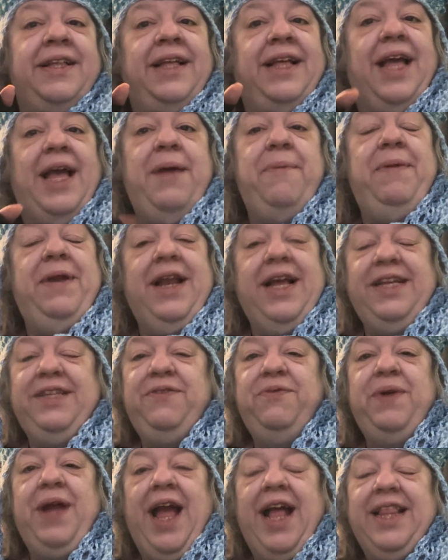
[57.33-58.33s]
It'd be nice if
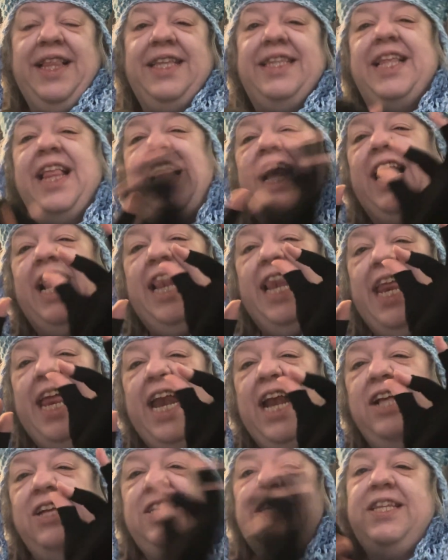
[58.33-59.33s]
we had just like a
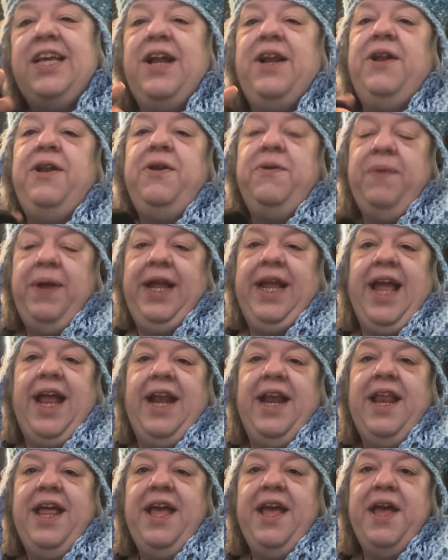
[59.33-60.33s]
little sun on the
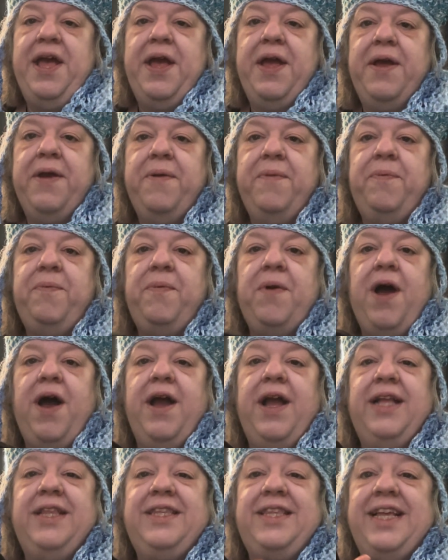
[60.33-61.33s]
weekend.
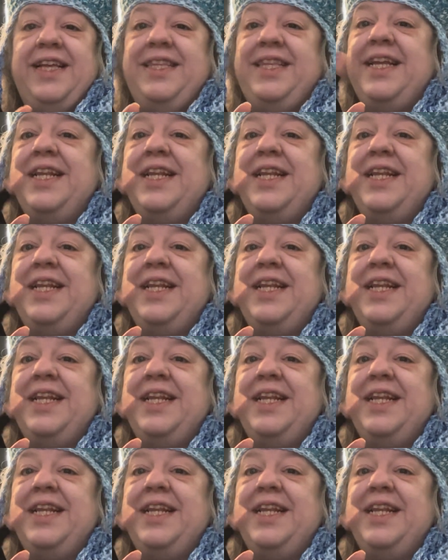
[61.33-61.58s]
They said